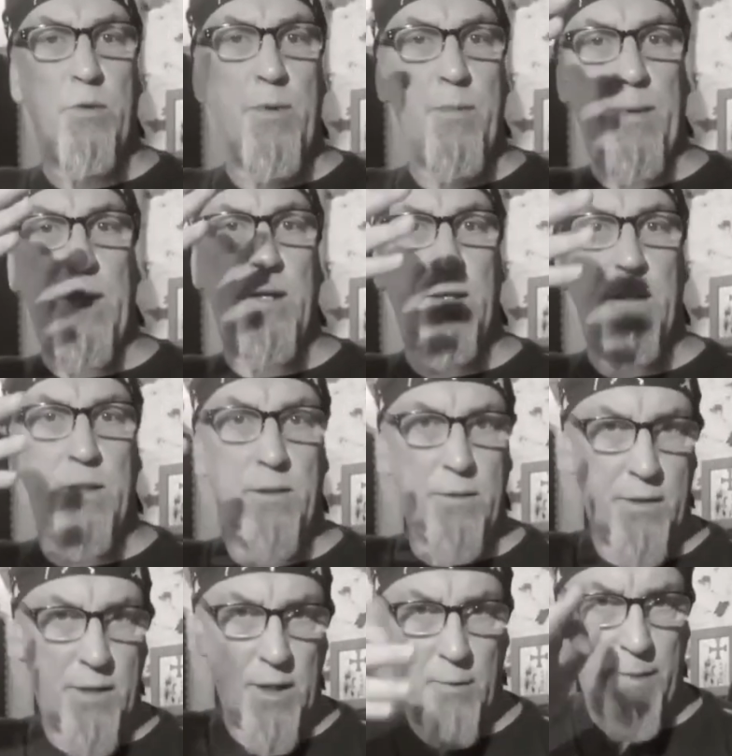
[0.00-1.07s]
to be beaten
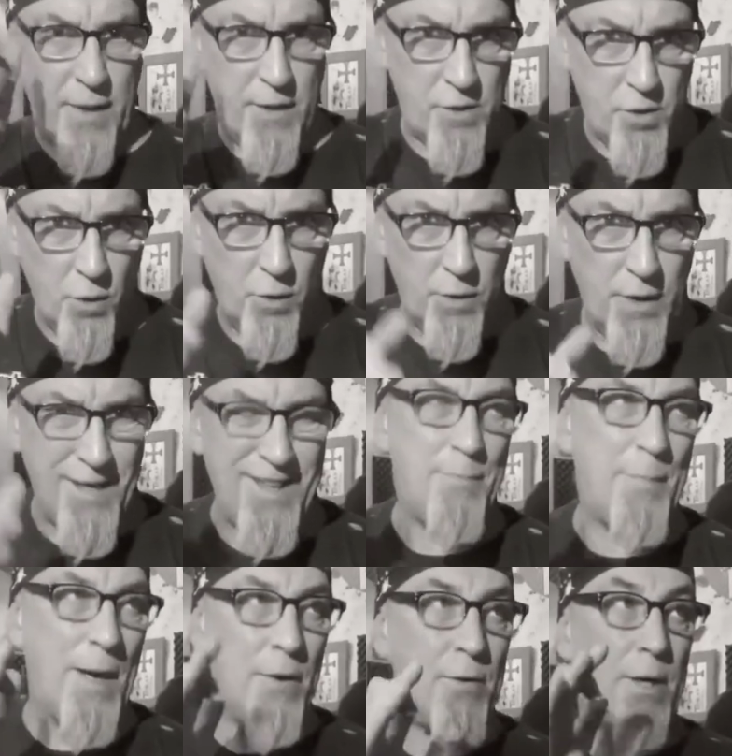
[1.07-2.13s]
and killed by the sword. And
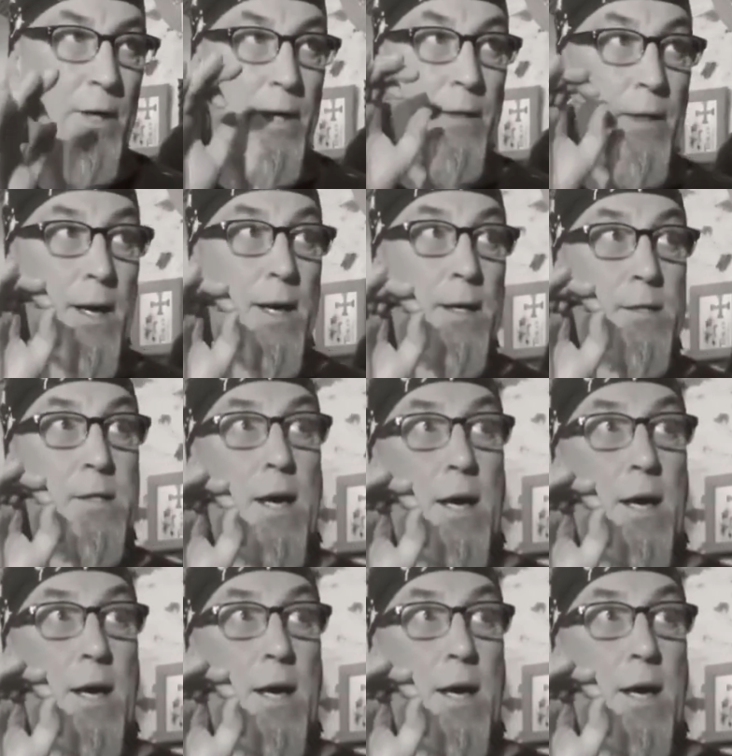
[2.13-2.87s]
apparently that,